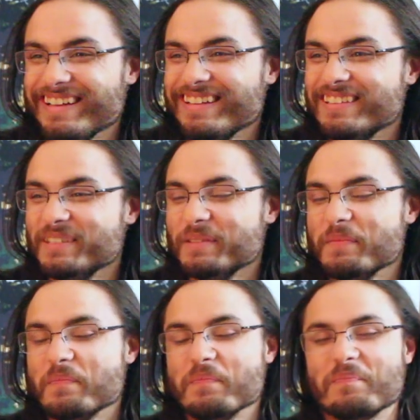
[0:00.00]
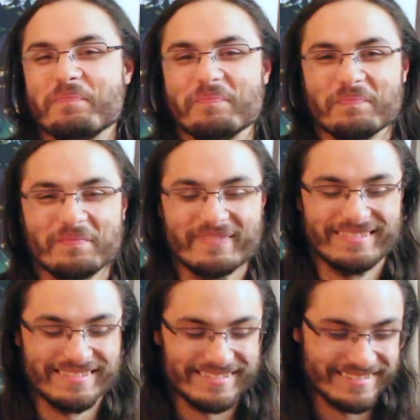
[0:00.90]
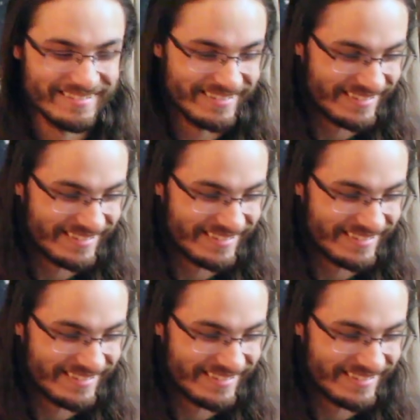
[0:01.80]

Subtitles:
(not speaking)